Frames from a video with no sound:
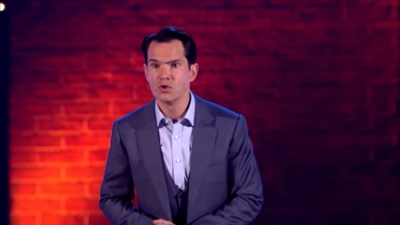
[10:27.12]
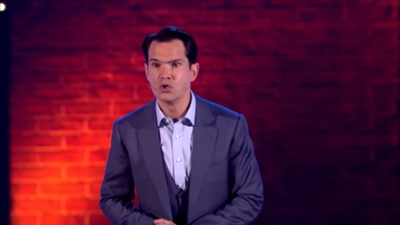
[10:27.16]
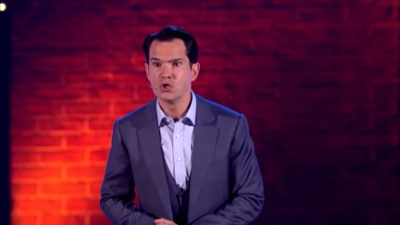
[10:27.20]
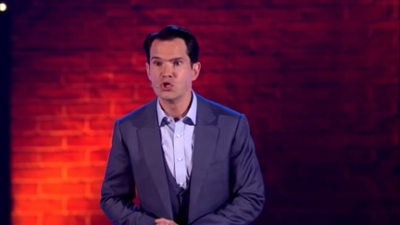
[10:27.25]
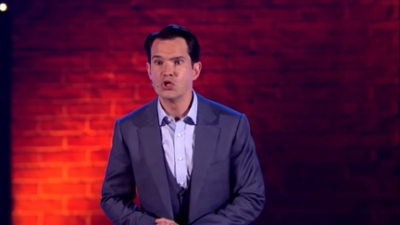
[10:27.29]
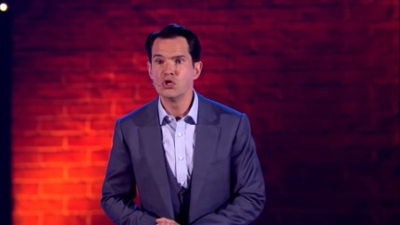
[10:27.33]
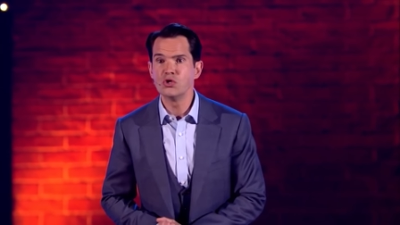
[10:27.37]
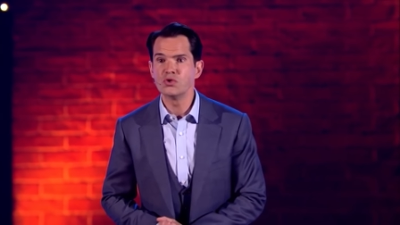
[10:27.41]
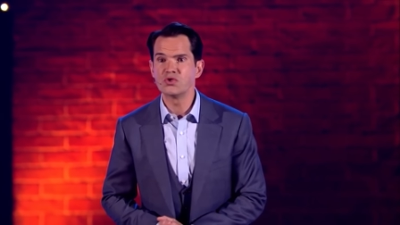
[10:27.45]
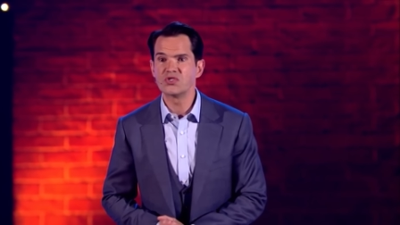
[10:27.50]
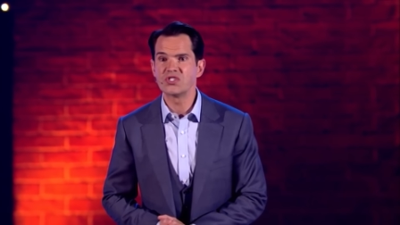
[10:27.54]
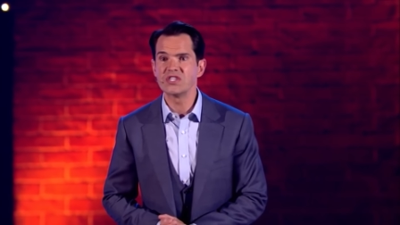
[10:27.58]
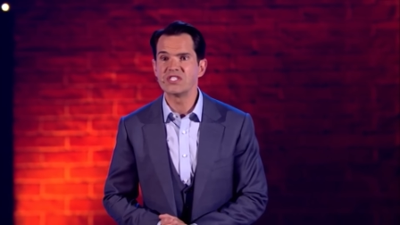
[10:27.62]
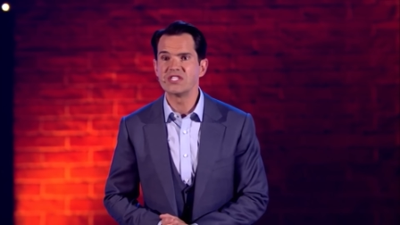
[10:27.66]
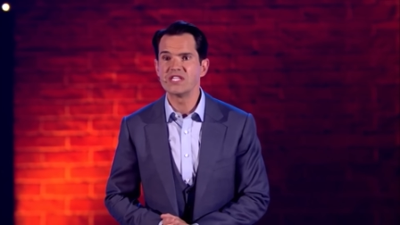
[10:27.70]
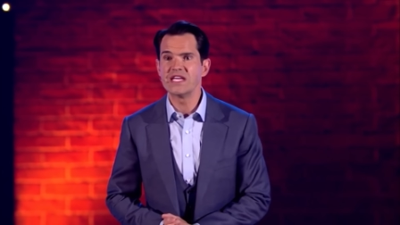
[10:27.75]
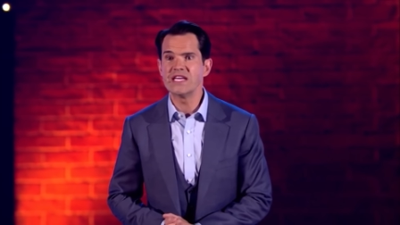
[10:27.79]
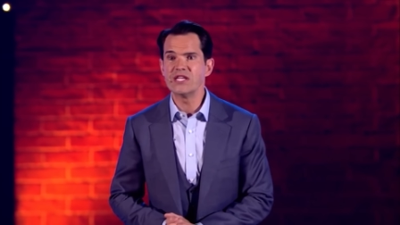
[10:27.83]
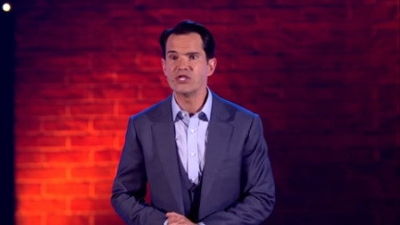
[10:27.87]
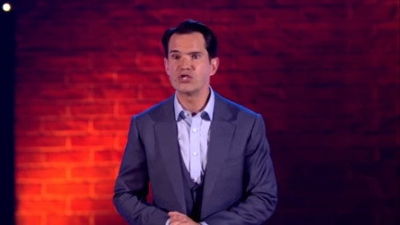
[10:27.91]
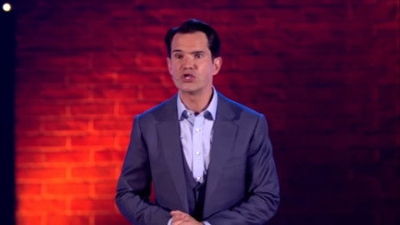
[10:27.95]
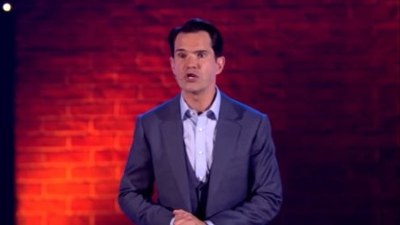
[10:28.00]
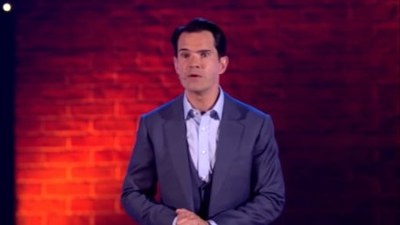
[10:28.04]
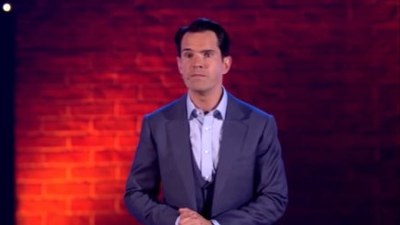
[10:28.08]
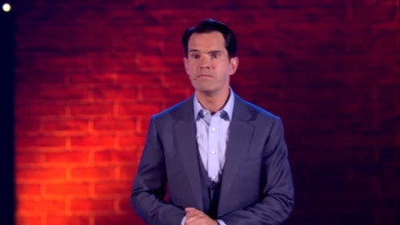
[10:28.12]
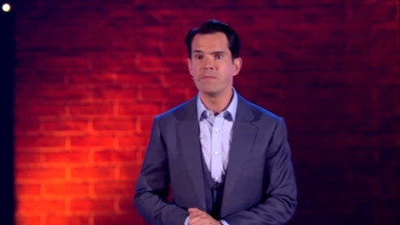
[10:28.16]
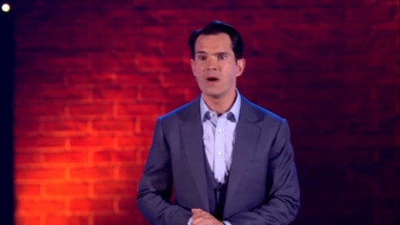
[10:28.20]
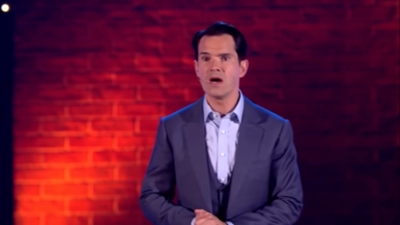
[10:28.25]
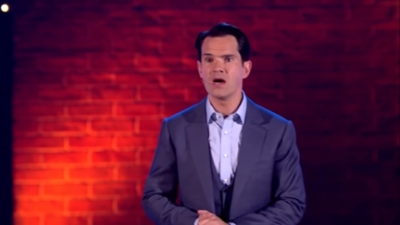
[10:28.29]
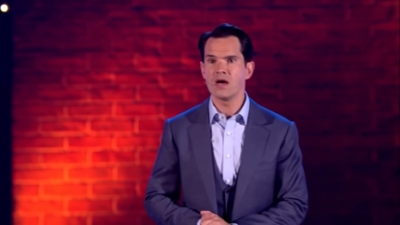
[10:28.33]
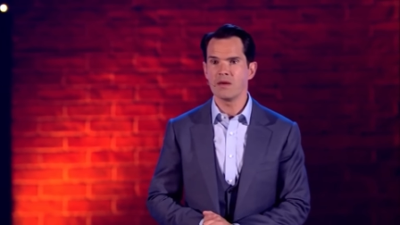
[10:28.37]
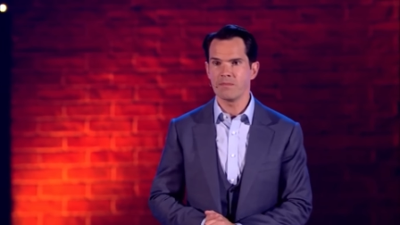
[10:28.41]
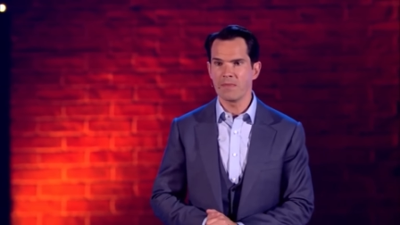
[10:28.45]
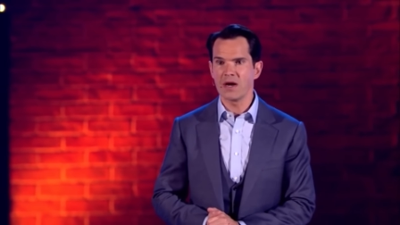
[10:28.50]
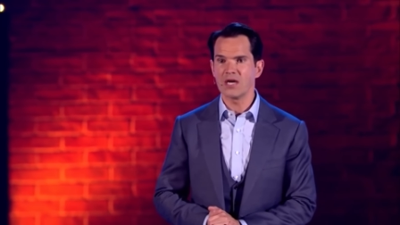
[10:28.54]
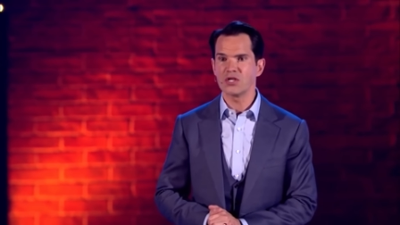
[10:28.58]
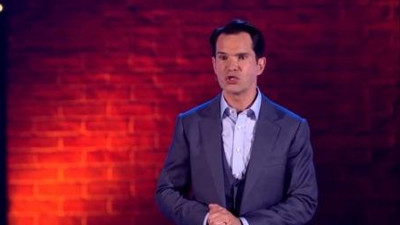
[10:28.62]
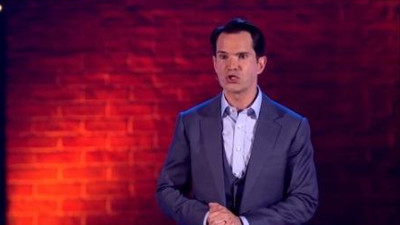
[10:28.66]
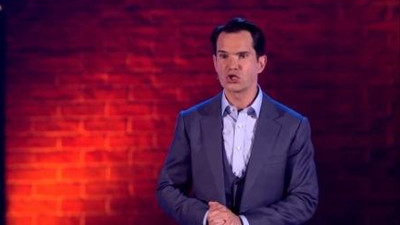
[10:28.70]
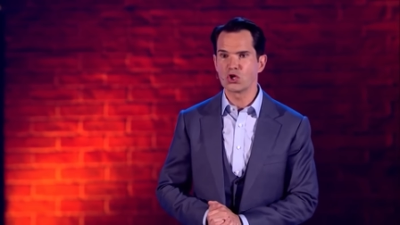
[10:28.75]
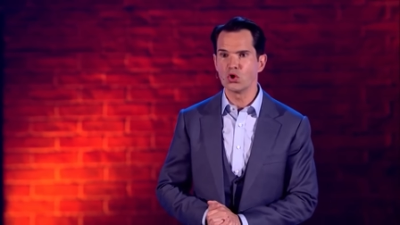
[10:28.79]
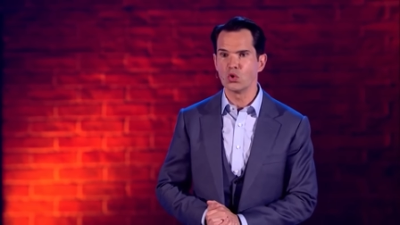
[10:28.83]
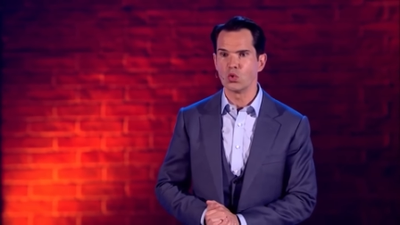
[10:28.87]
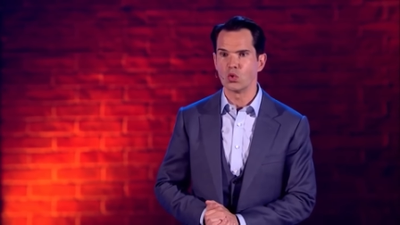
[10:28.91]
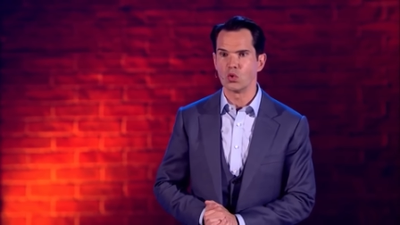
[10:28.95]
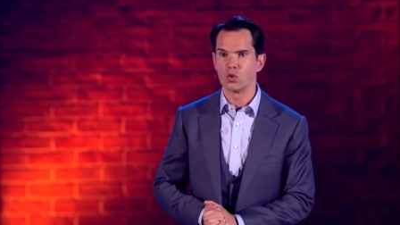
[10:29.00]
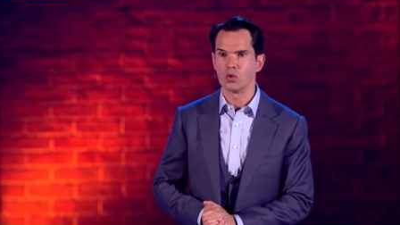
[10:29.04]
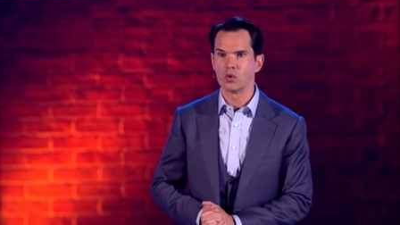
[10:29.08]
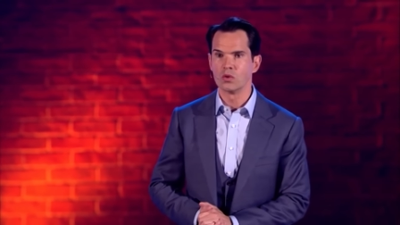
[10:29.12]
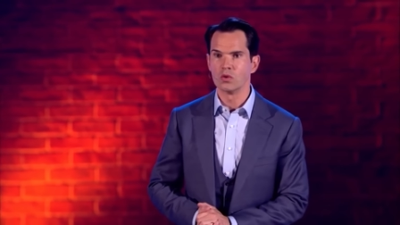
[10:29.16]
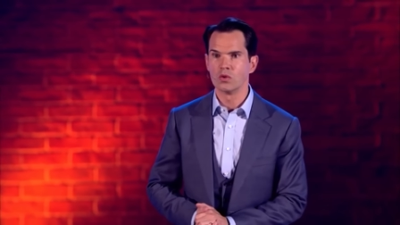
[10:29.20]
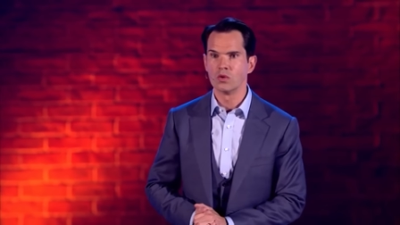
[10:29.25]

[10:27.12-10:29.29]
You used to teach at my, my school,